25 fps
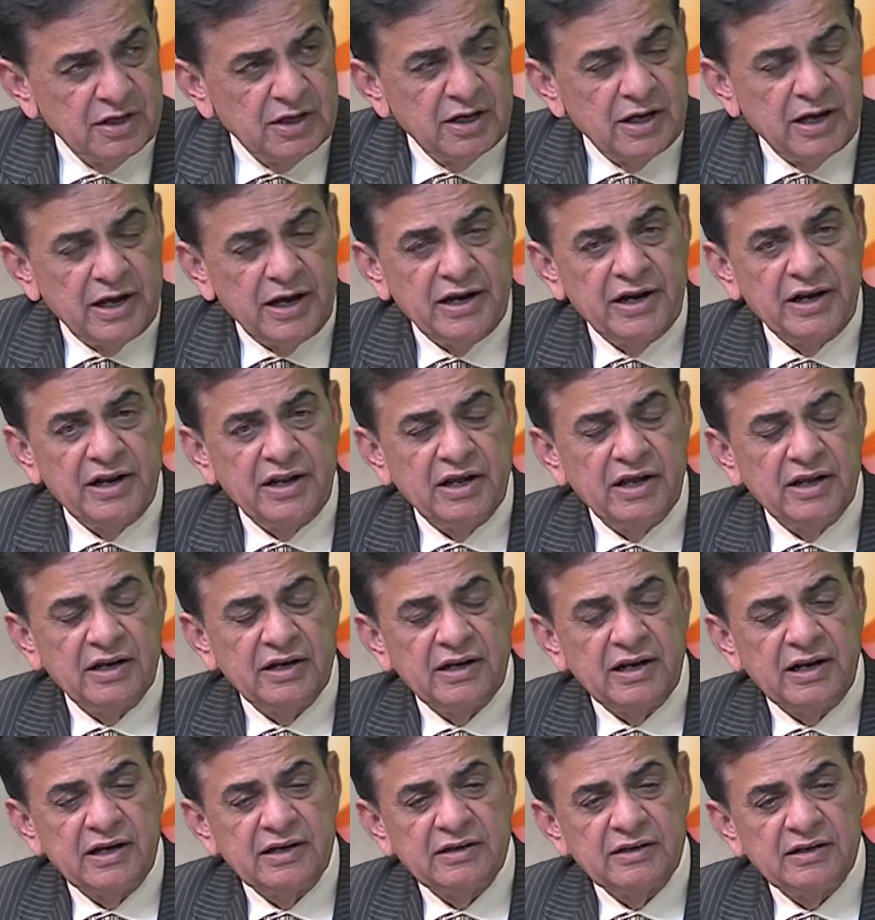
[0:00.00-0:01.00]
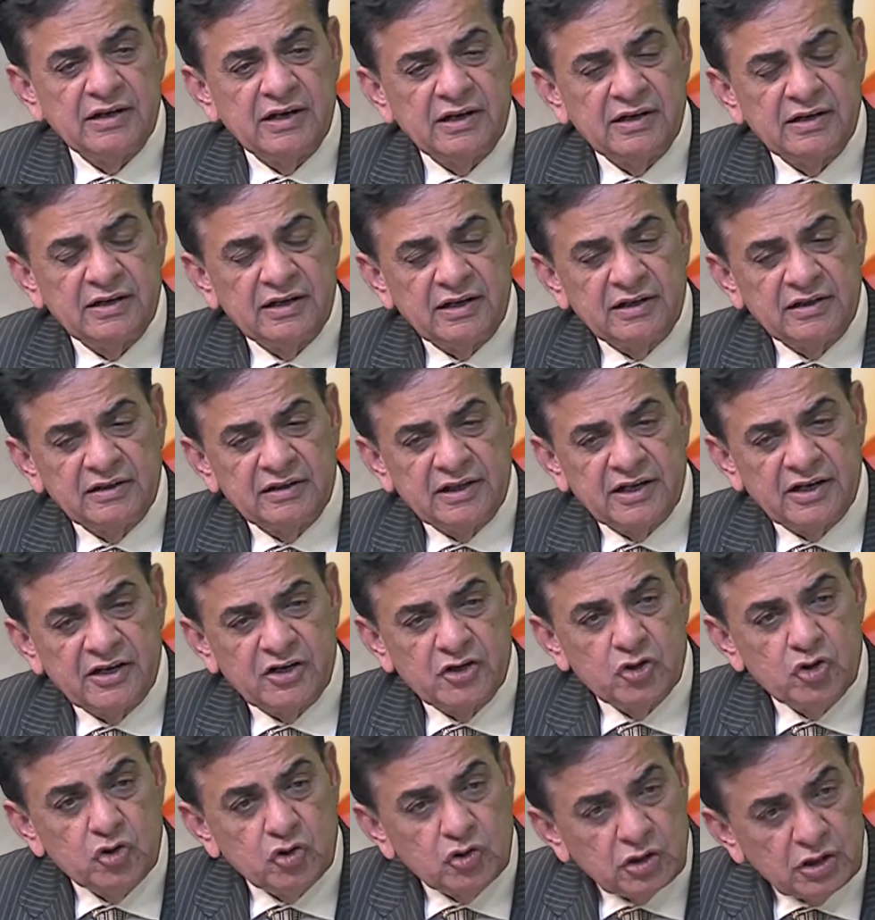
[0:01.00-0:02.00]
and their
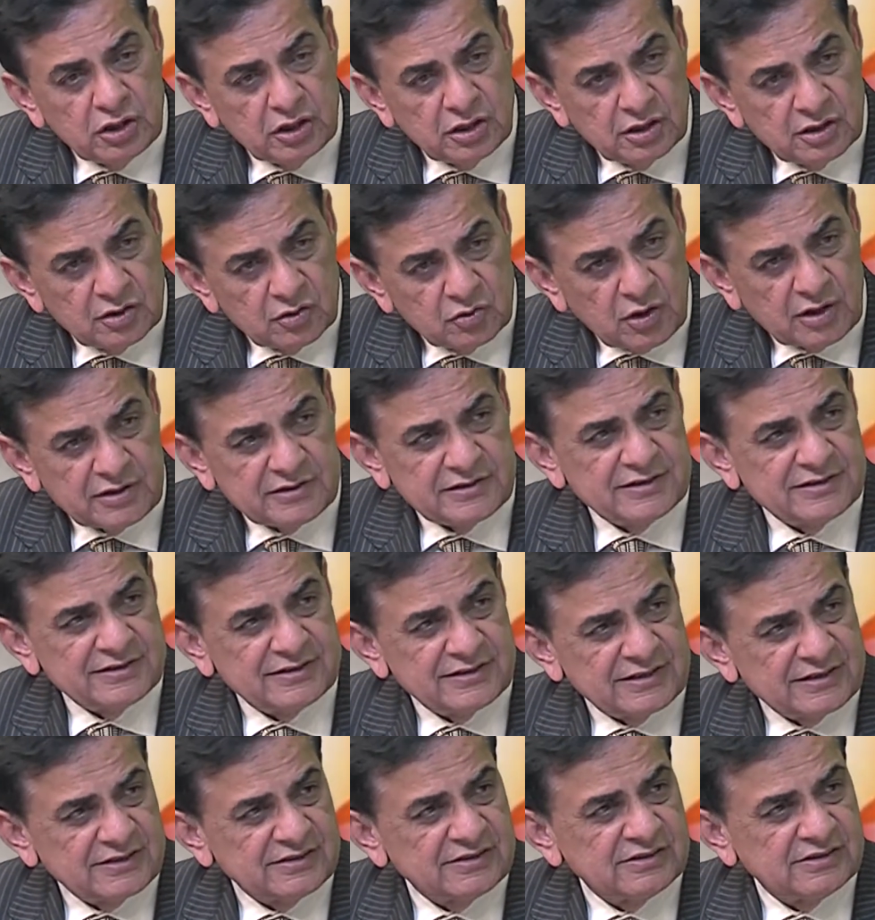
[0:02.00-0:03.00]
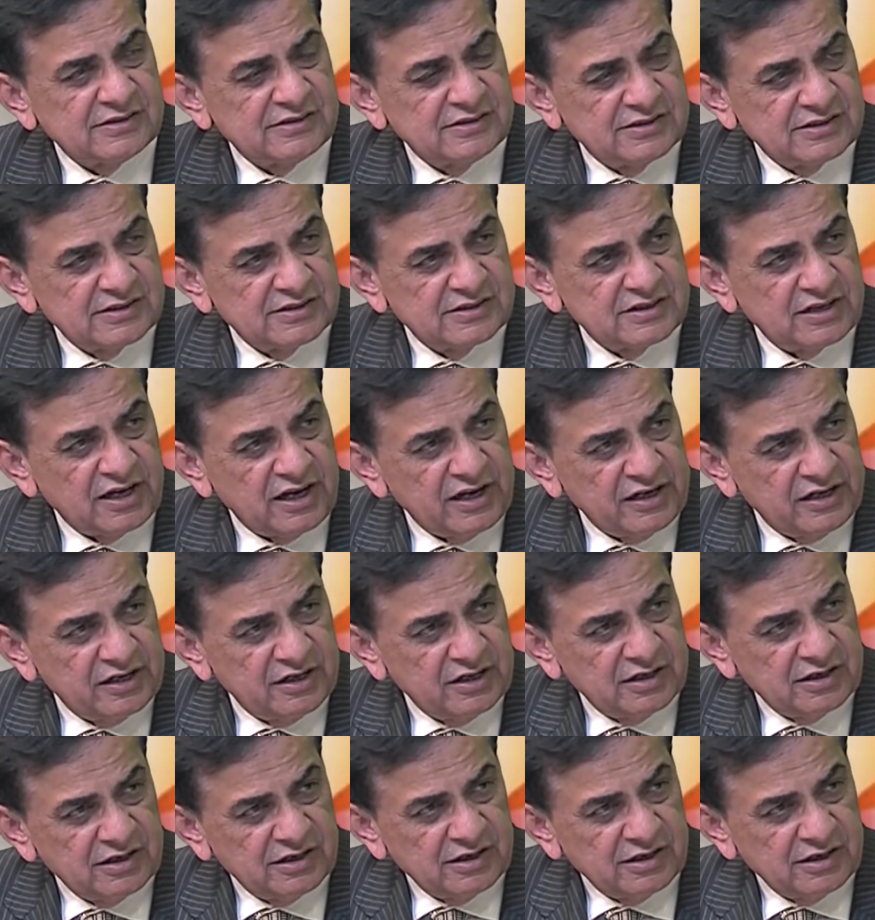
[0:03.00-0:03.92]
duty to exercise this right,